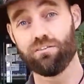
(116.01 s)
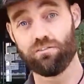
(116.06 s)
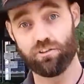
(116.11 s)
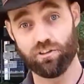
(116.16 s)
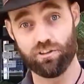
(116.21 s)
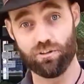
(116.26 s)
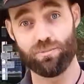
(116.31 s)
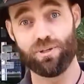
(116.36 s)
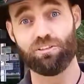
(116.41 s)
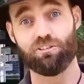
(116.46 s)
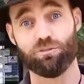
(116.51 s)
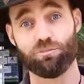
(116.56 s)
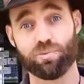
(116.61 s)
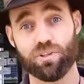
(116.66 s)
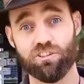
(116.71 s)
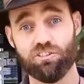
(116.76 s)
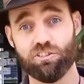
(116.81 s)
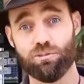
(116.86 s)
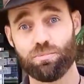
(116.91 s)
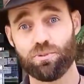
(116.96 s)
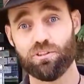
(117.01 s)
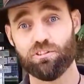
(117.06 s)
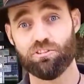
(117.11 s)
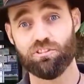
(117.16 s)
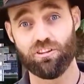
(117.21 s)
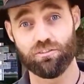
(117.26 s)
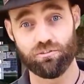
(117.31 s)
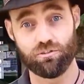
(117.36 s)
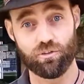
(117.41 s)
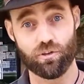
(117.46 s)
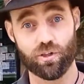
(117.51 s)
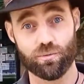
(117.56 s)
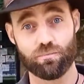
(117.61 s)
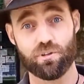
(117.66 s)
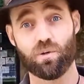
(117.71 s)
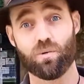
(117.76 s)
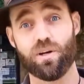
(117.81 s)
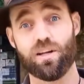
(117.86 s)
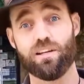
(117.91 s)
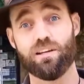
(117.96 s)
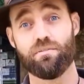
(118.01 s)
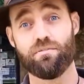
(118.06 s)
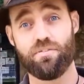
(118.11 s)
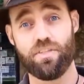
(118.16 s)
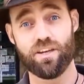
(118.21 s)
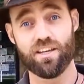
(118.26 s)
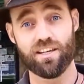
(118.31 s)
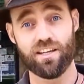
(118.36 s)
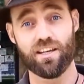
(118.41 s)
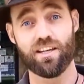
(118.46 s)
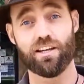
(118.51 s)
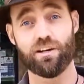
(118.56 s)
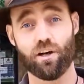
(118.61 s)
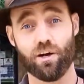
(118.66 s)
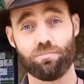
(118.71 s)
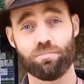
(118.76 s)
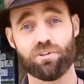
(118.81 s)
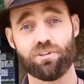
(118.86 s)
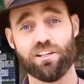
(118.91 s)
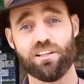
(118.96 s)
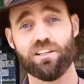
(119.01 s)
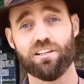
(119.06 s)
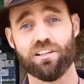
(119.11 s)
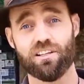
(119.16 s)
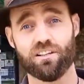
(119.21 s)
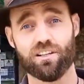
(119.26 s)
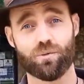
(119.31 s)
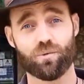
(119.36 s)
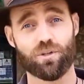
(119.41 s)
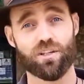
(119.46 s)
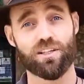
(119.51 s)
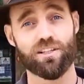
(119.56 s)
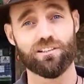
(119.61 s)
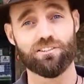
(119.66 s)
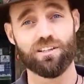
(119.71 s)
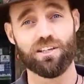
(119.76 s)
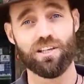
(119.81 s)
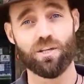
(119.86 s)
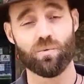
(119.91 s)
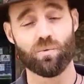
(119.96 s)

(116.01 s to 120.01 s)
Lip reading: fundamental principles that form the way of thinking and operating in the world.